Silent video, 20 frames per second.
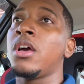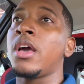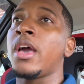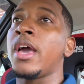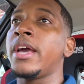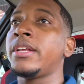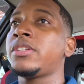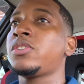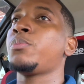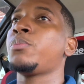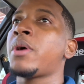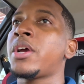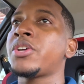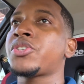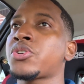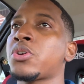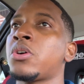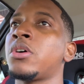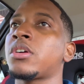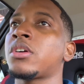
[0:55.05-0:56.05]
head to my
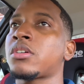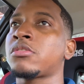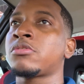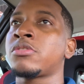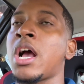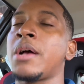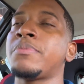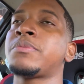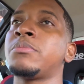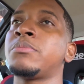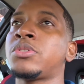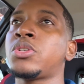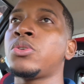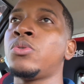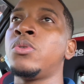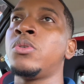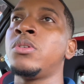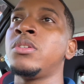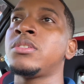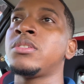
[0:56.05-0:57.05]
truck, grab some
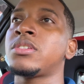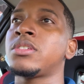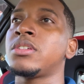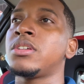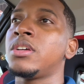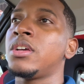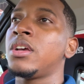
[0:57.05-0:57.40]
tools,